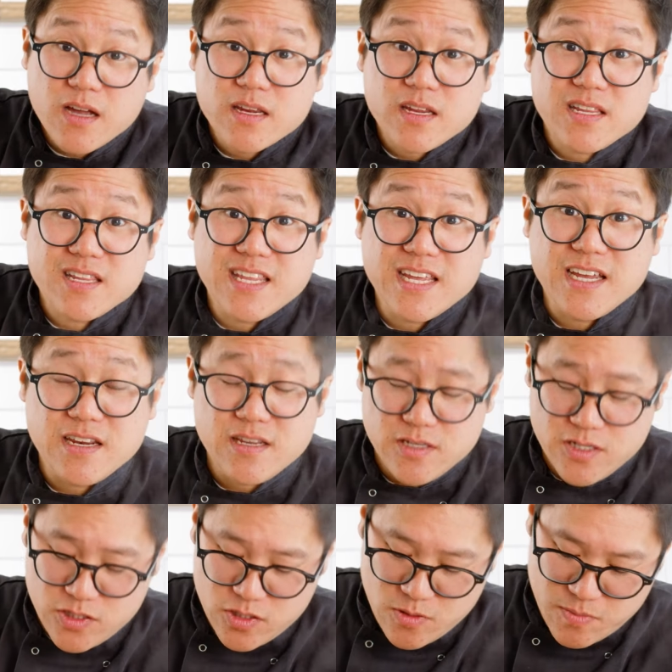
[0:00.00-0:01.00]
I'm going to thicken the
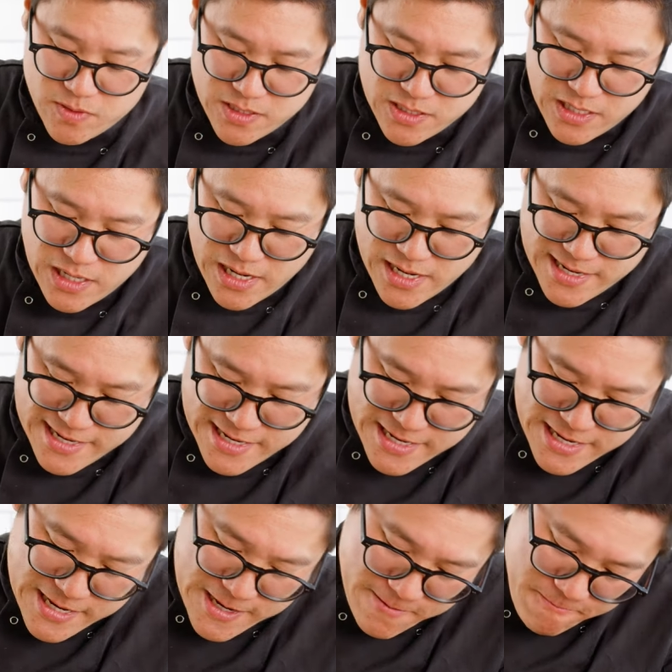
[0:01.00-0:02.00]
soup
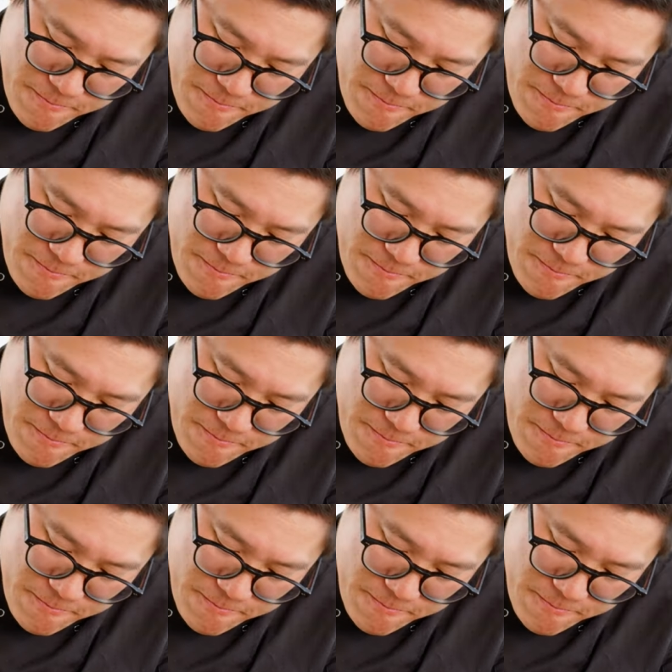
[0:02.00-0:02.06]
slightly,